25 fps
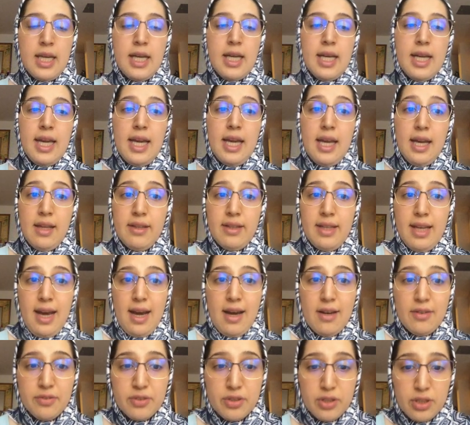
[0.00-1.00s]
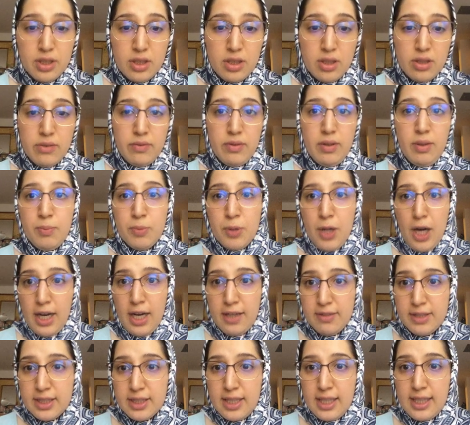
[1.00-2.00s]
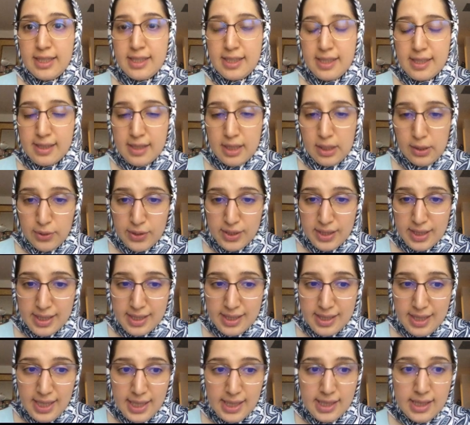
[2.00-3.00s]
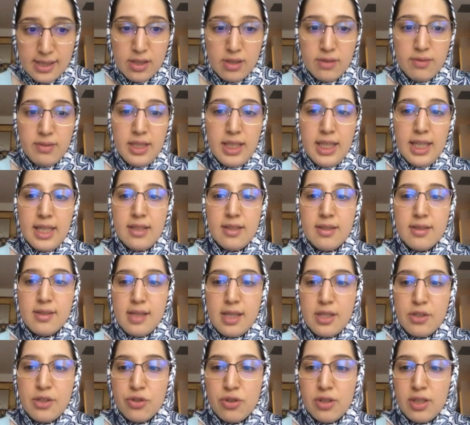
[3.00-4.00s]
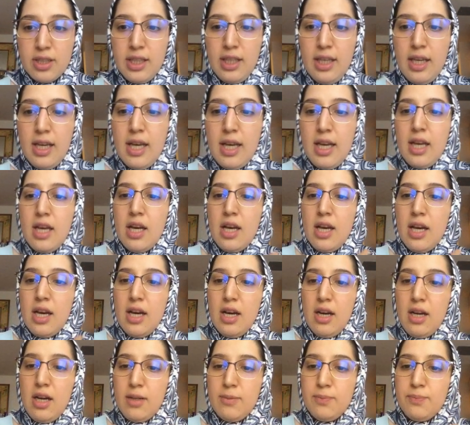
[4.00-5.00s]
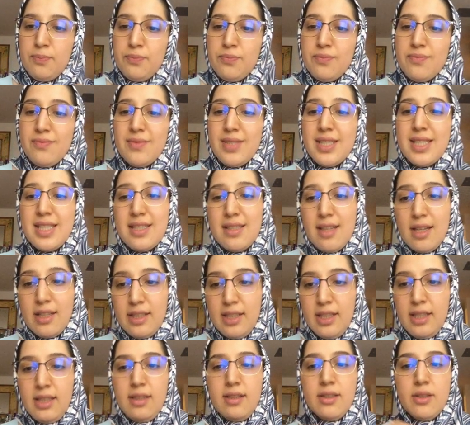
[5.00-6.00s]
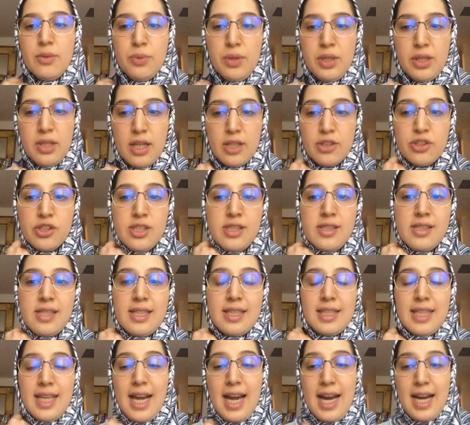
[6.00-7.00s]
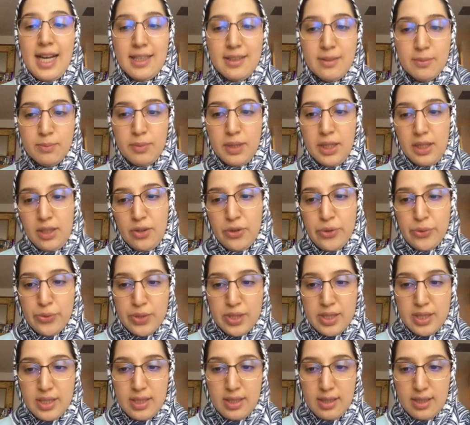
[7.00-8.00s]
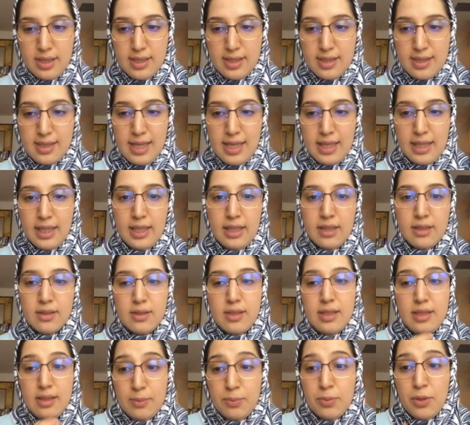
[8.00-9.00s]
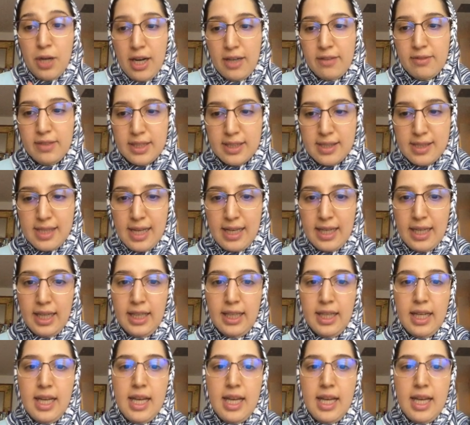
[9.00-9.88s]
And after we privatize this closeness tester, we can essentially study the reductions that can be used in this setting, in the private setting,